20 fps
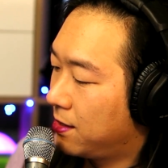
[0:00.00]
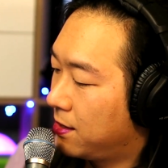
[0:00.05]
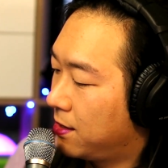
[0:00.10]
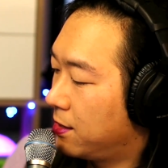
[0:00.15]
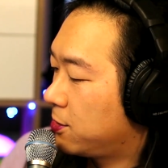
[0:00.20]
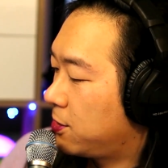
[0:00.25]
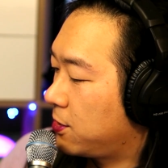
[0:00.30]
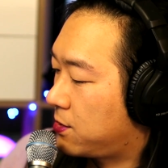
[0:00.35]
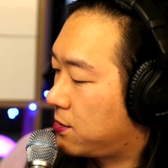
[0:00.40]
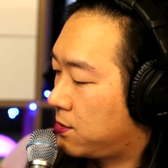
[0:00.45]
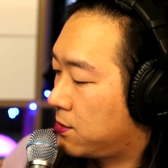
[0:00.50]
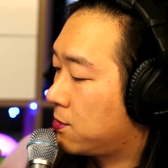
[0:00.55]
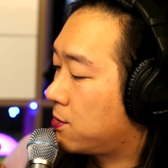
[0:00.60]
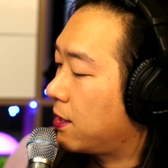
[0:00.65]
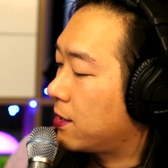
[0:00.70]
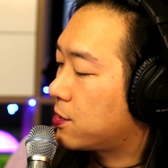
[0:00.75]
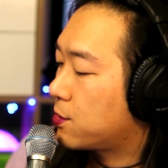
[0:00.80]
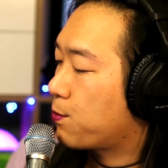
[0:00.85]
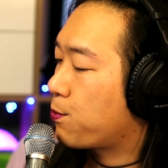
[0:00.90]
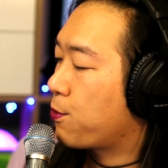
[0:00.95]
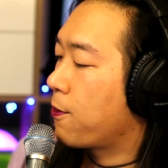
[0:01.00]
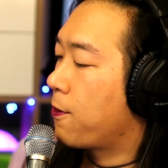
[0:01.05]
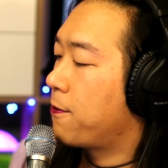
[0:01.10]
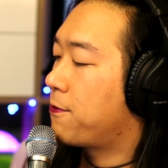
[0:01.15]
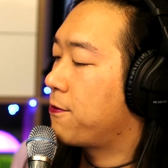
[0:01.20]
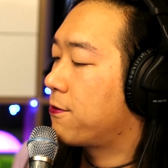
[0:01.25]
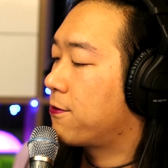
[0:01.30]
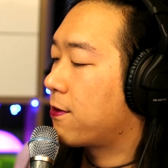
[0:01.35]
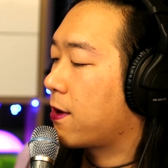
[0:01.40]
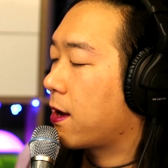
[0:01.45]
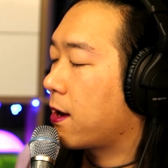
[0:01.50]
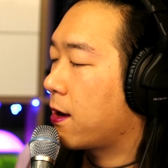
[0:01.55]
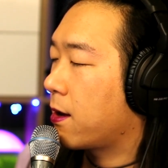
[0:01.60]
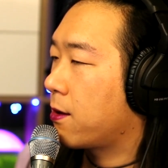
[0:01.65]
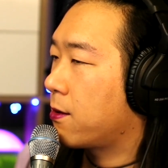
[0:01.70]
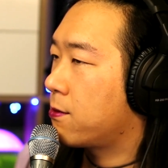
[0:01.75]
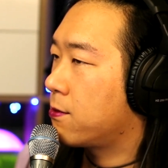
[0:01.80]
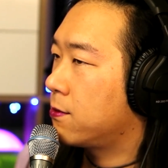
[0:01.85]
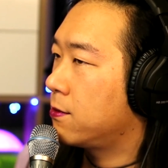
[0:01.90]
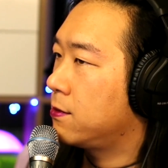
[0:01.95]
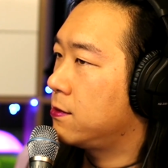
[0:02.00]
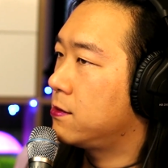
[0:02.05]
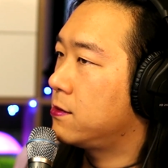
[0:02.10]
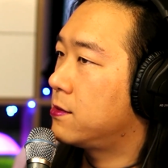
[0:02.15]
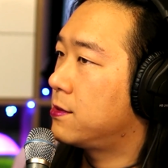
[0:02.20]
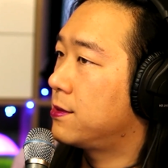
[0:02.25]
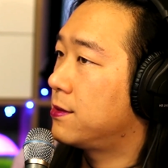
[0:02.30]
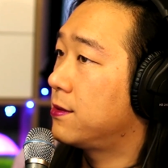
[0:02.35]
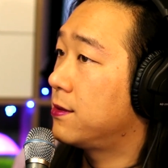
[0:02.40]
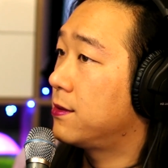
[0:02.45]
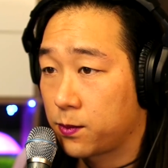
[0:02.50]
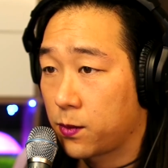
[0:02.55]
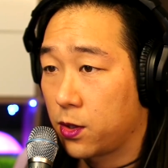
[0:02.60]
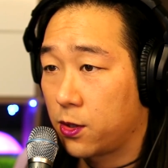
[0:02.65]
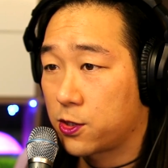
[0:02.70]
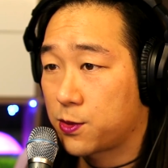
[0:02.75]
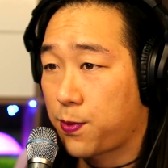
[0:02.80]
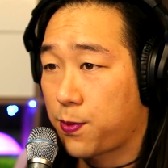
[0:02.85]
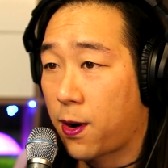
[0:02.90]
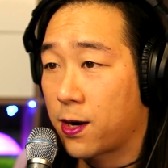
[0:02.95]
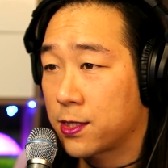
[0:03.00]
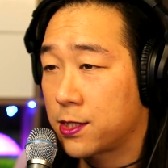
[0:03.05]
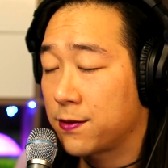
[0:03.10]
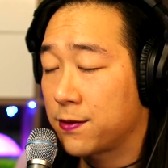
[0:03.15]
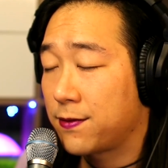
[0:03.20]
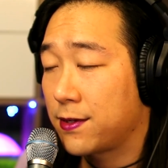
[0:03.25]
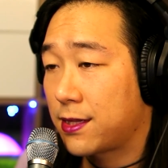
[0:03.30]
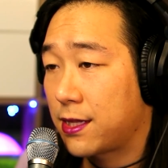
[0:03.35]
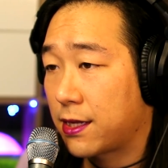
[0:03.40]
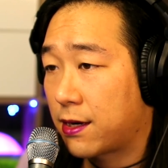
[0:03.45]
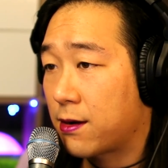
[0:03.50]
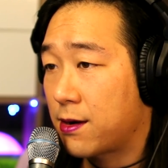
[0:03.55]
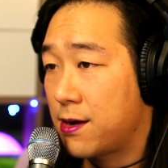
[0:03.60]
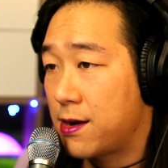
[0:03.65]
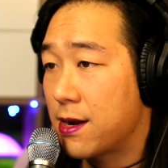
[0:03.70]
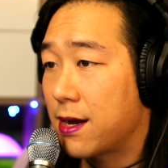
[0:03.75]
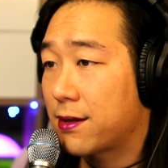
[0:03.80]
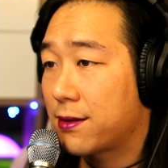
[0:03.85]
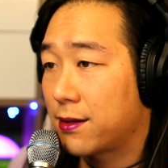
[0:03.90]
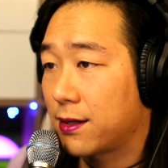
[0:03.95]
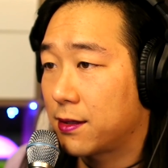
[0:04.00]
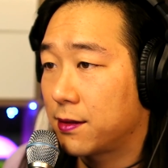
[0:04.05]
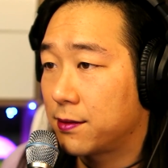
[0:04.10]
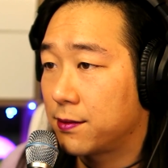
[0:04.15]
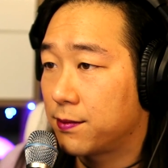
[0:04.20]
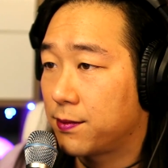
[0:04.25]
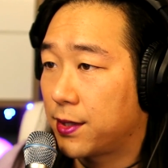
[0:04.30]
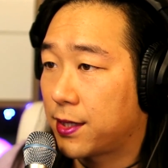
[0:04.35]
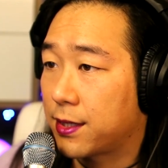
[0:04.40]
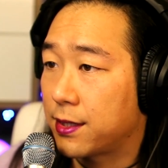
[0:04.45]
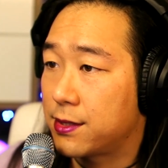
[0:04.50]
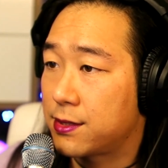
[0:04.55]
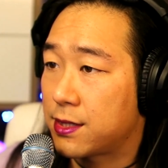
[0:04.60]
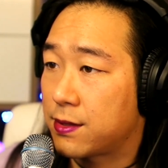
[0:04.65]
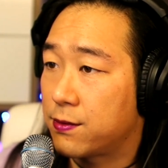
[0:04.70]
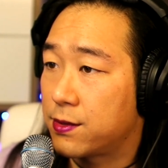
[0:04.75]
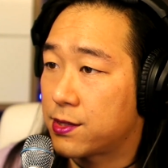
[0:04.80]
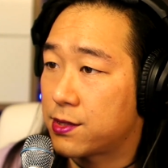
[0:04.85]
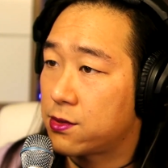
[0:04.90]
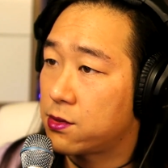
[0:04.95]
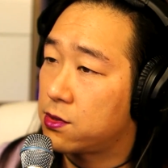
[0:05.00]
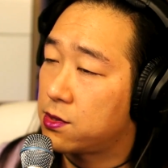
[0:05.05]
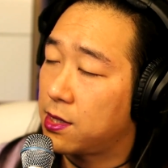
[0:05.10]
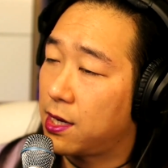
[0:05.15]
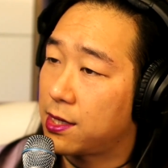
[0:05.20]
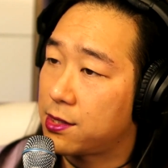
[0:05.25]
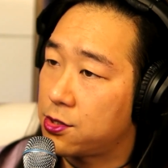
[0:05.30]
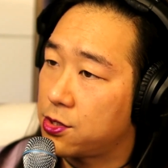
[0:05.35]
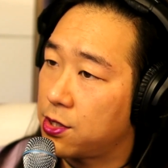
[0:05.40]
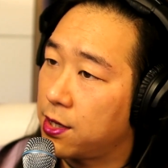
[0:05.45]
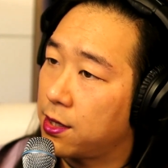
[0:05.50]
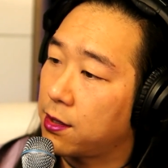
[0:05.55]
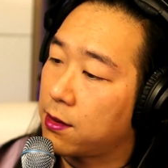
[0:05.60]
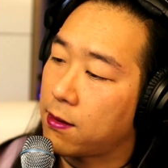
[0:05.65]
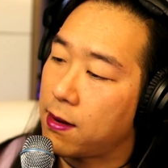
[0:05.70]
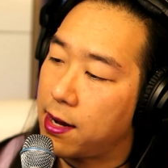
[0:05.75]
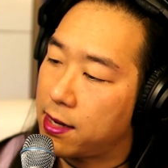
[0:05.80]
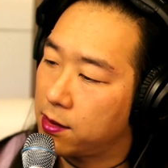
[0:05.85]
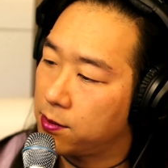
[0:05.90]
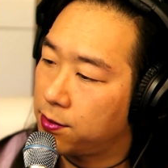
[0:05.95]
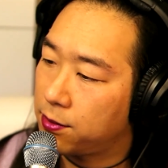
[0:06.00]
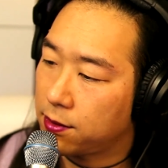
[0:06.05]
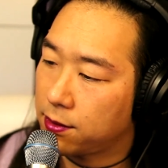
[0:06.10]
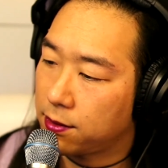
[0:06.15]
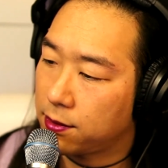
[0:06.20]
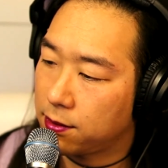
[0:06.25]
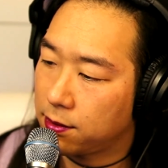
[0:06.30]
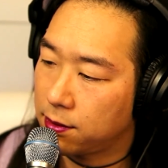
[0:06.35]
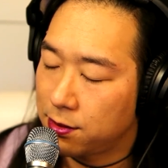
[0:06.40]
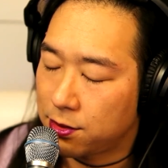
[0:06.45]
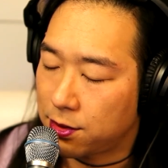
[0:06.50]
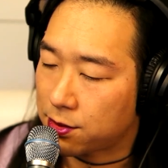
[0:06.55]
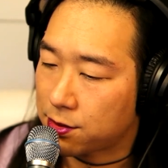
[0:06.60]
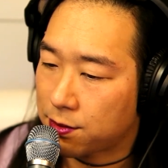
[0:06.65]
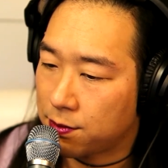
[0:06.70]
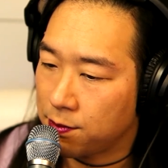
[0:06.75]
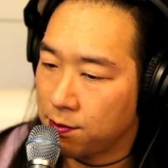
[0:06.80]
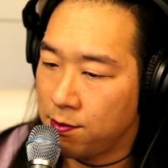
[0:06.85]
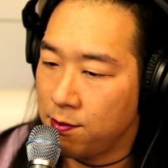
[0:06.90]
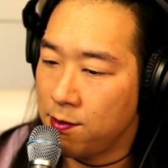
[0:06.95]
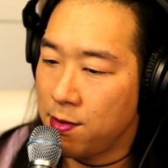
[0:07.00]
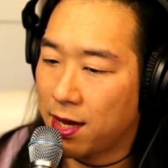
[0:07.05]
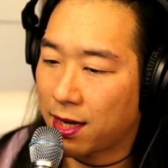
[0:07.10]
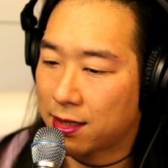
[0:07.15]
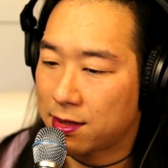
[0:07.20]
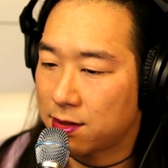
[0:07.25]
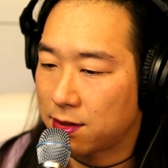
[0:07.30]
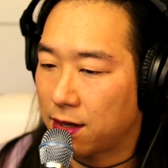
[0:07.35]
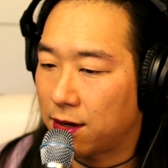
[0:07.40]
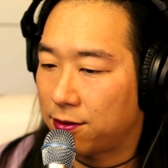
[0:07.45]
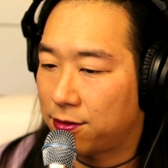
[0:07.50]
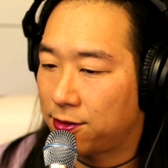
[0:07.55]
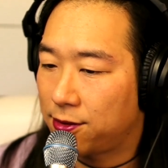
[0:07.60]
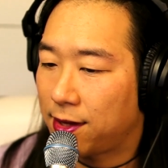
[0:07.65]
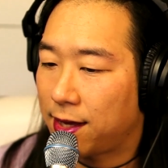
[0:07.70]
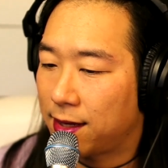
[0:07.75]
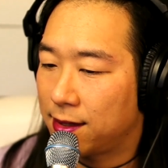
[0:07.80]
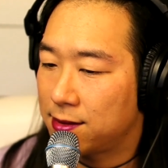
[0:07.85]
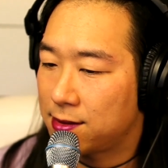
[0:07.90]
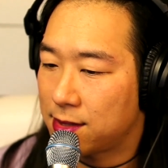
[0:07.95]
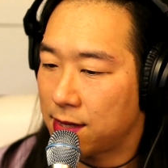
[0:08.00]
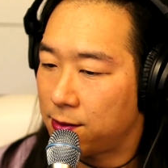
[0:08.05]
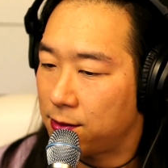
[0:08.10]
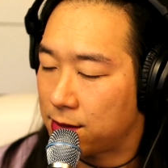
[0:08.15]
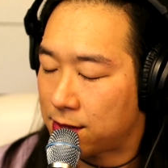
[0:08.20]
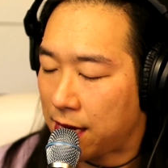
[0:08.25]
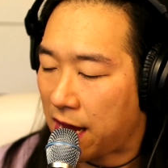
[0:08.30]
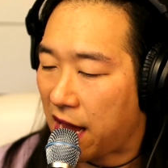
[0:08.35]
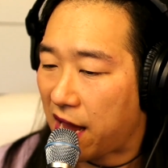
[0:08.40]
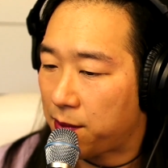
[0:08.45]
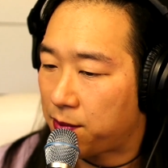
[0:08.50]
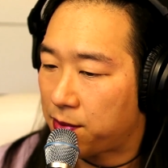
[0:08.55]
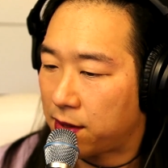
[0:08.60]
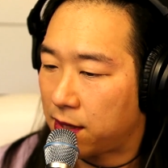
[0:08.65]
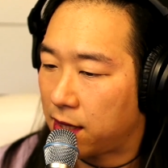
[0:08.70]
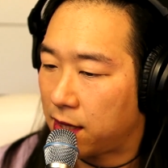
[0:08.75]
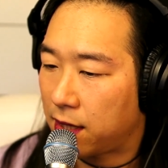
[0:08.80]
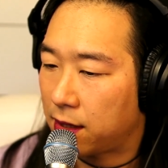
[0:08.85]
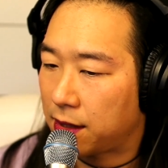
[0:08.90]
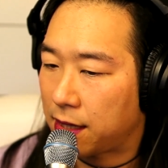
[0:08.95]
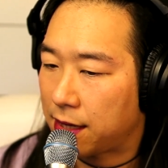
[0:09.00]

just such profound, there's parts of it that are nothing, because it was such an incredible just mix of things that was happening.